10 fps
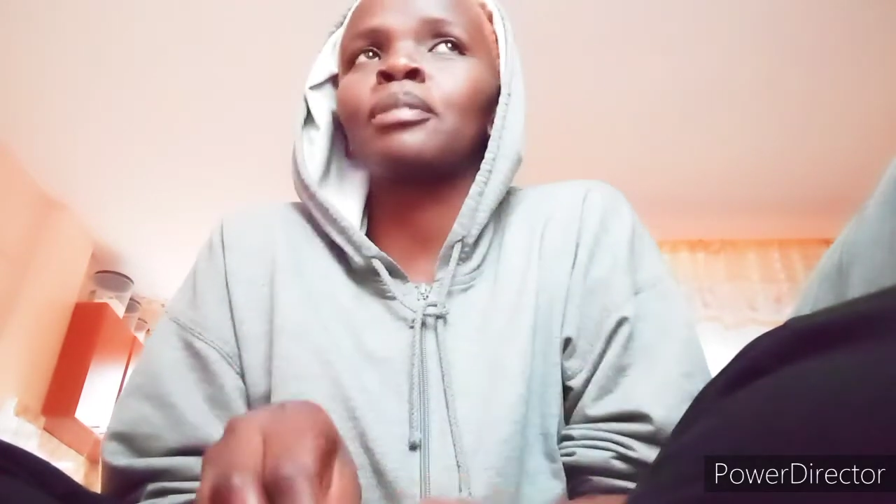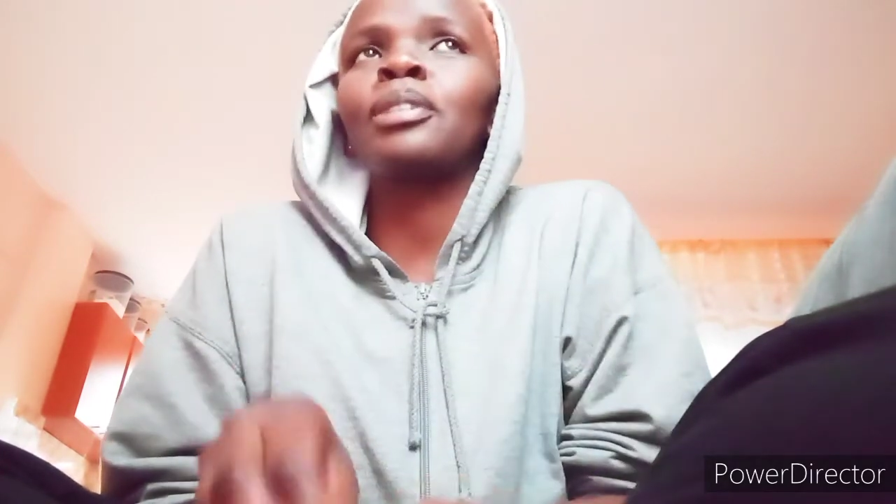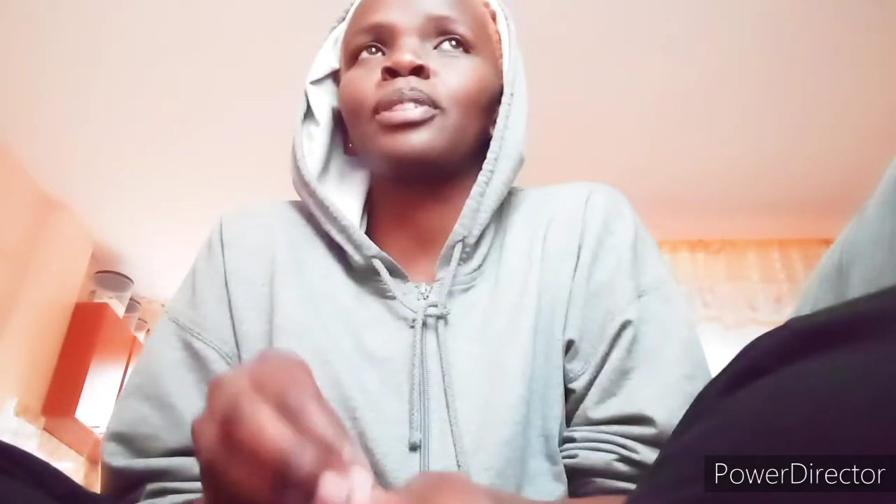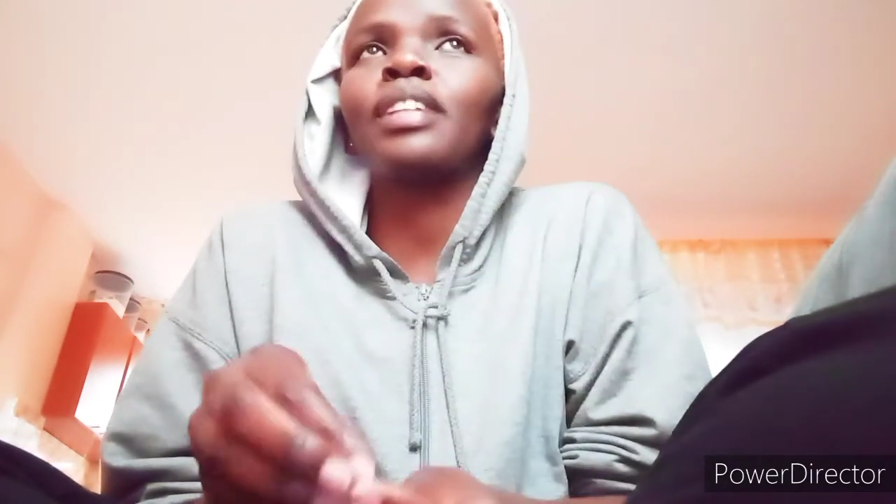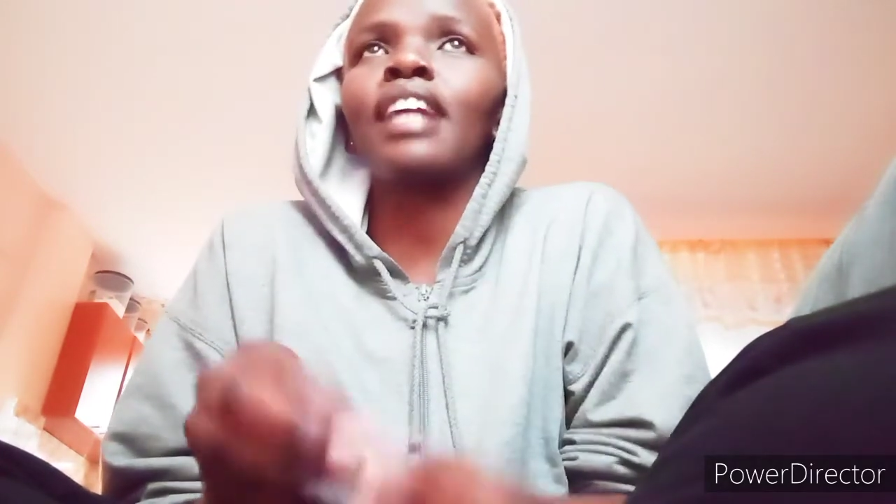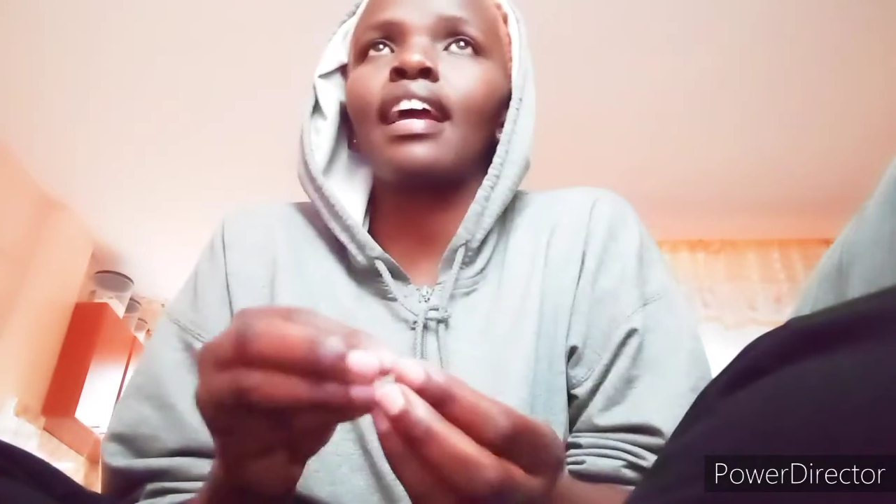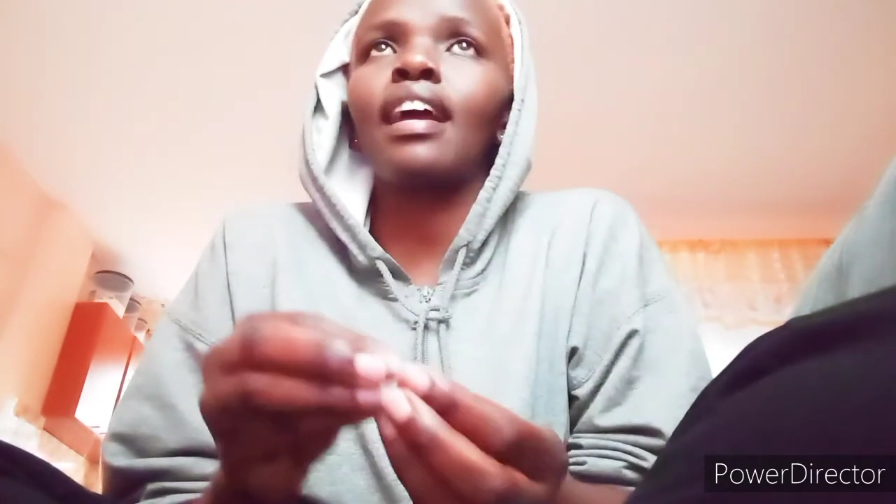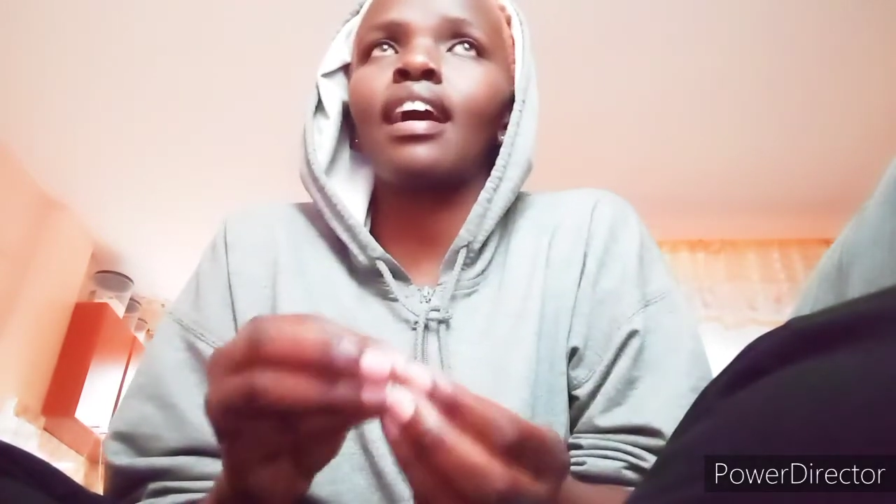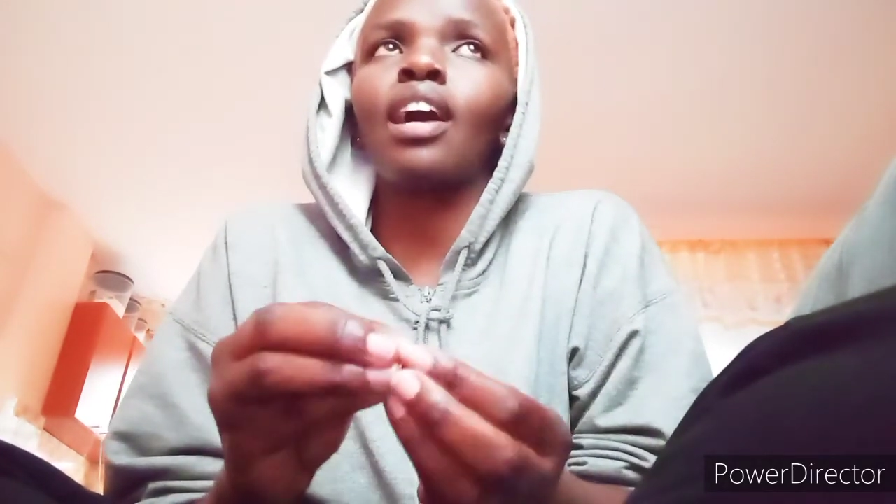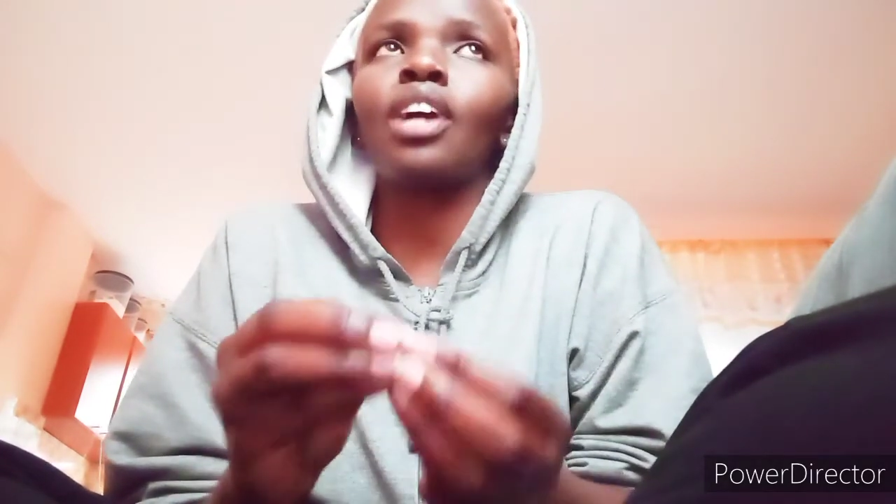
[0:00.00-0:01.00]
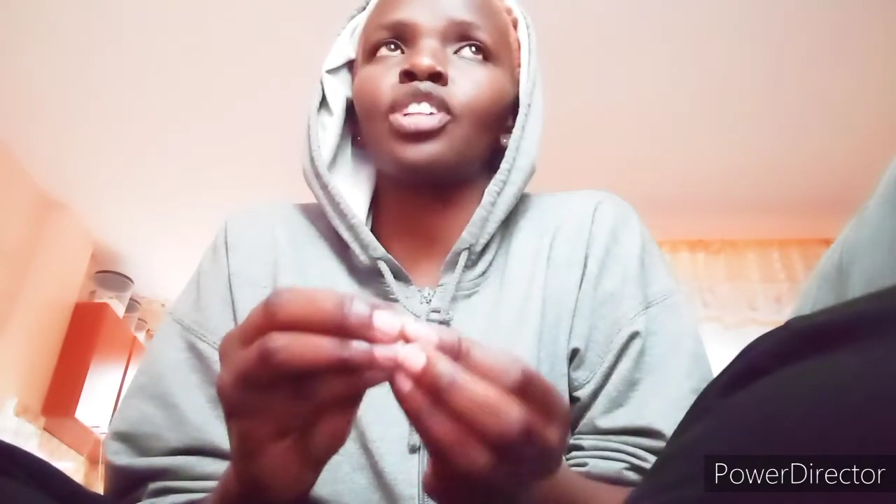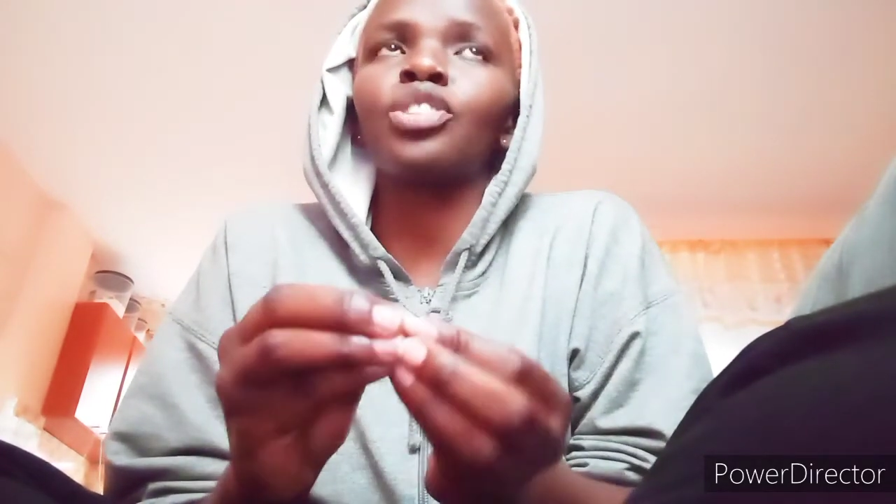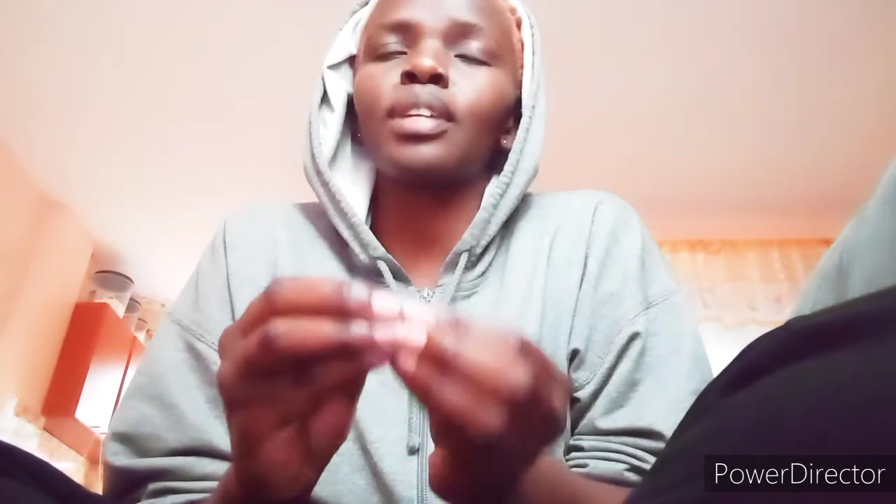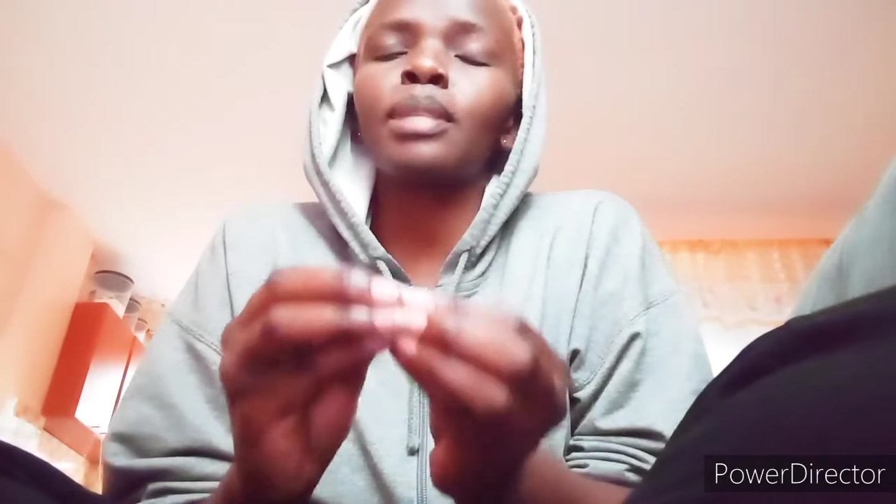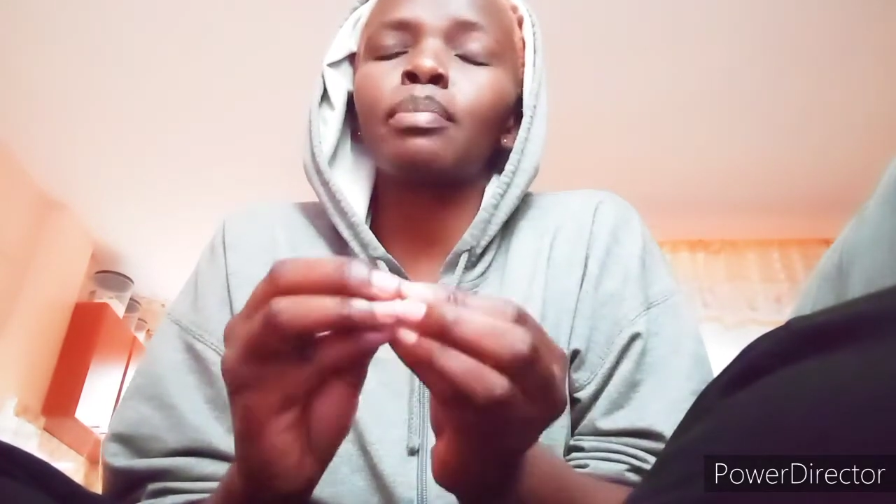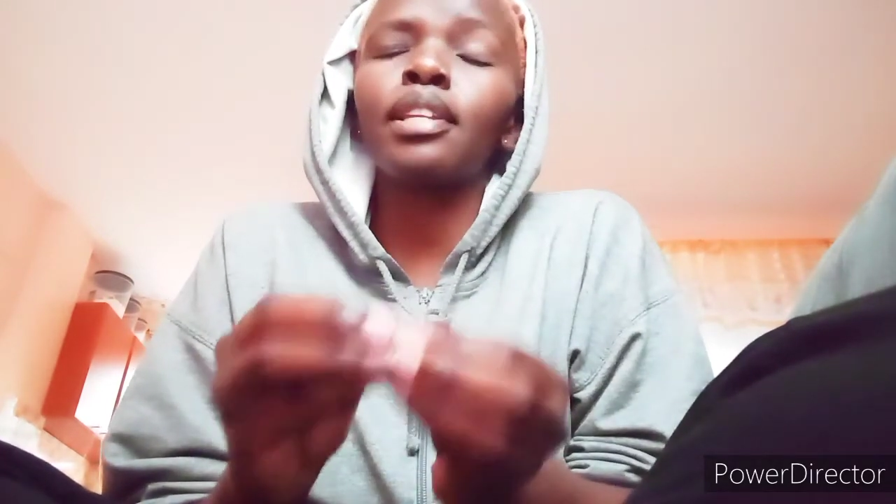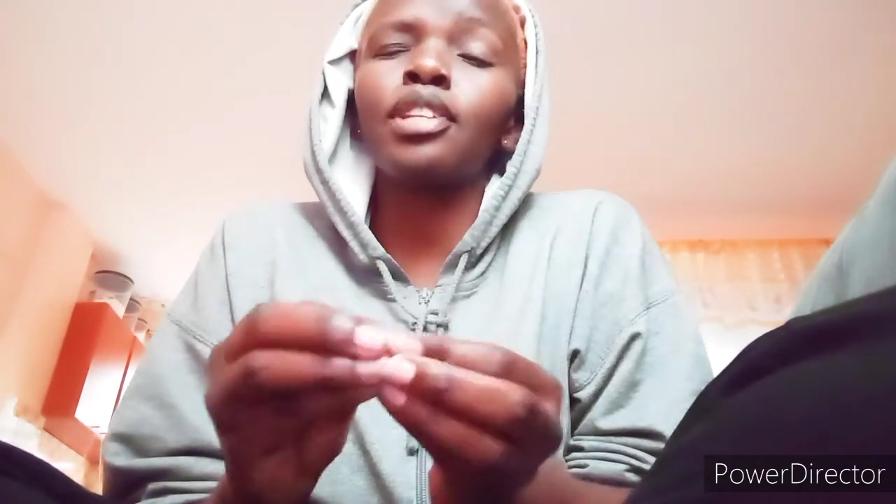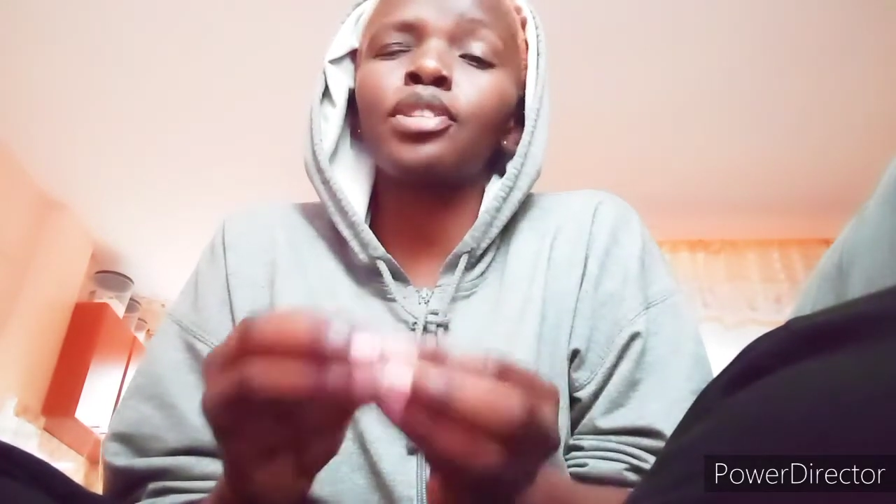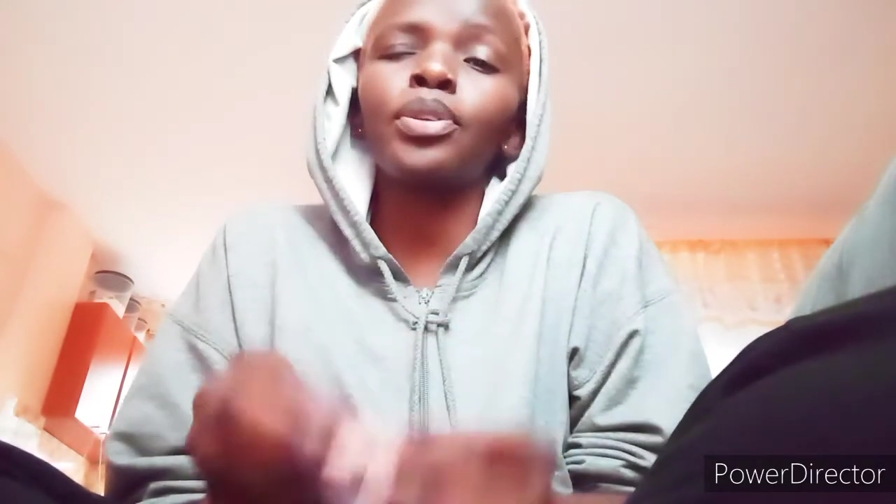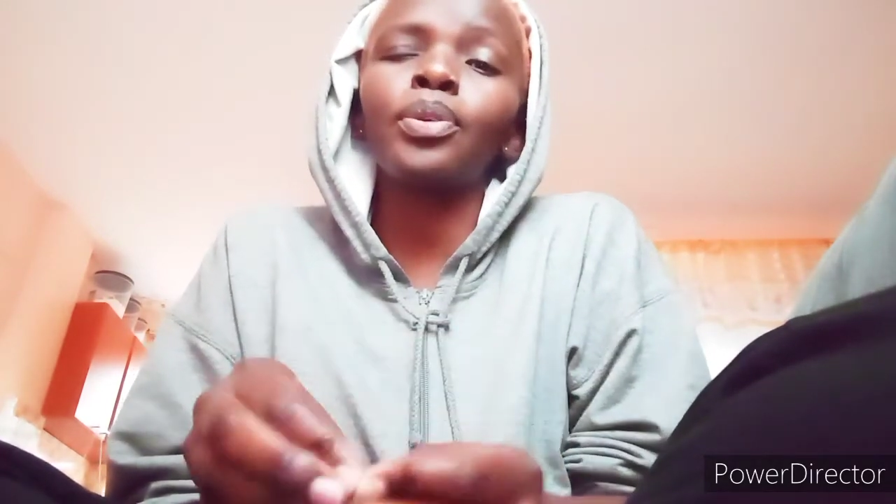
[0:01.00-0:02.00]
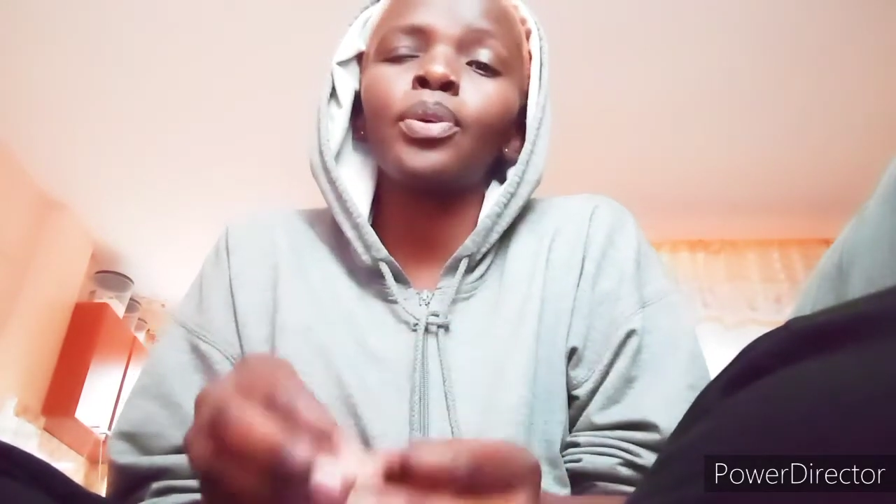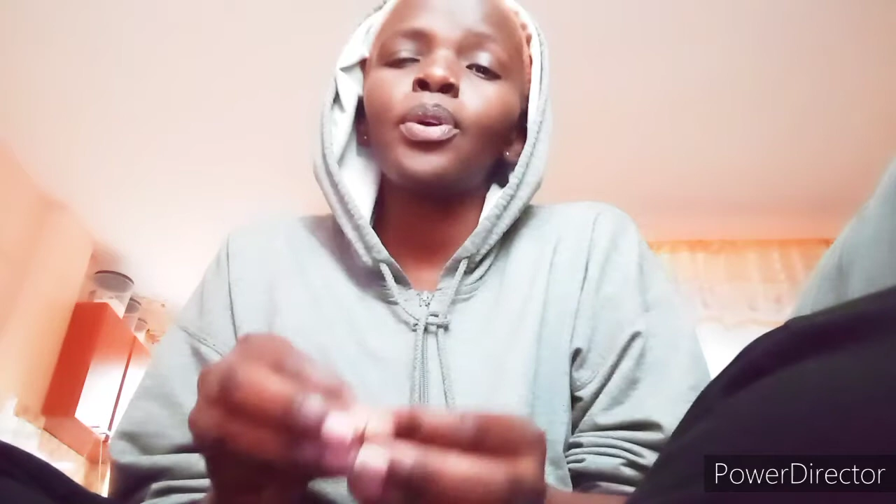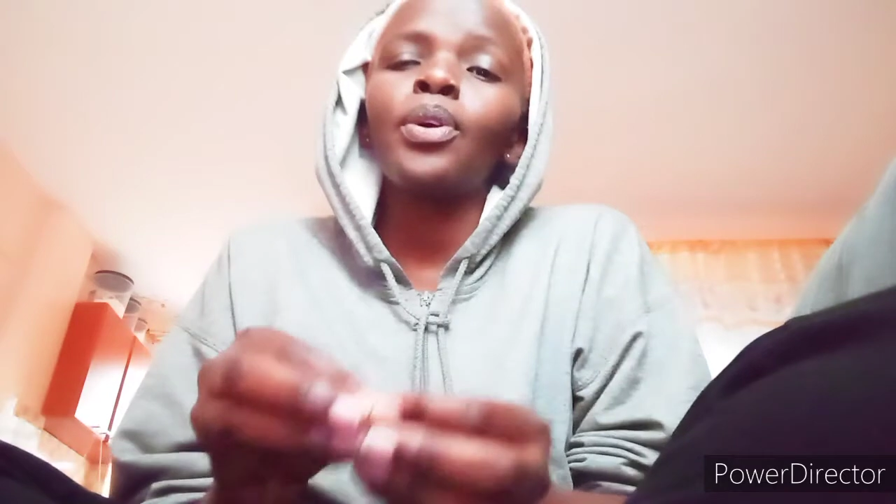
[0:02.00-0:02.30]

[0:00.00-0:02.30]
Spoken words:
Miss J, how I should explain it to you.